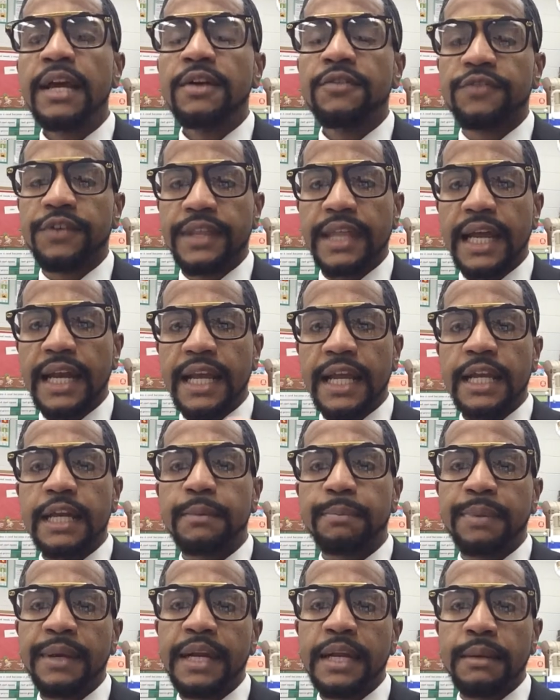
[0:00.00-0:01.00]
for that
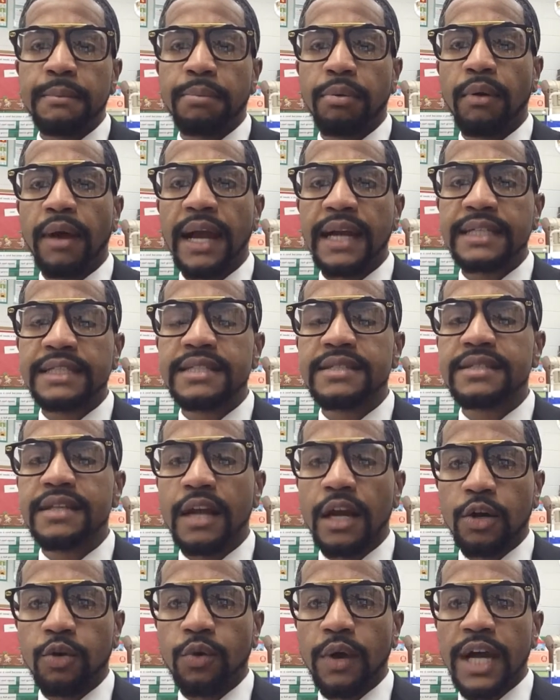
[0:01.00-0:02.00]
independent practice and
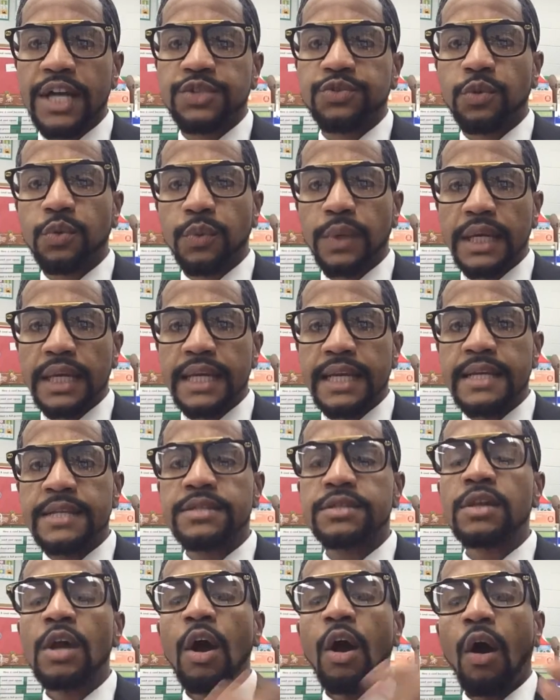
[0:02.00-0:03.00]
our gradual release,